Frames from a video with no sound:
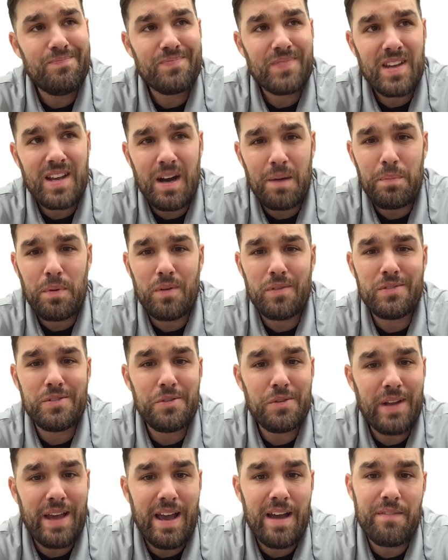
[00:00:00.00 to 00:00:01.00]
couple,
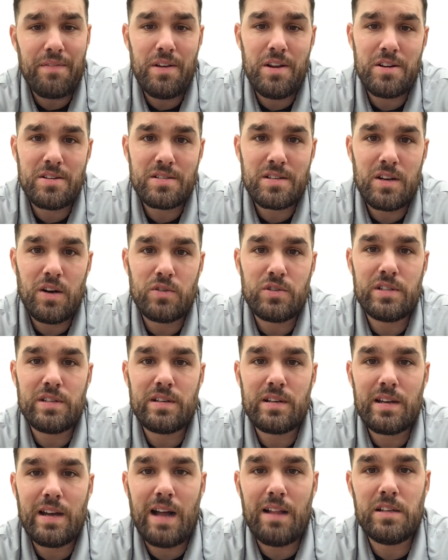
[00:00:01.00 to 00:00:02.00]
2.5 years coaching
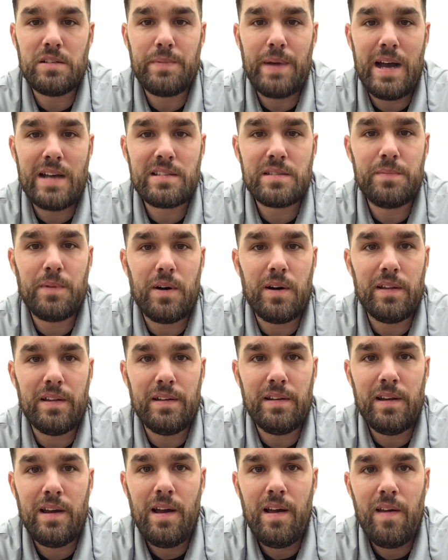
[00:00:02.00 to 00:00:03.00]
college basketball, and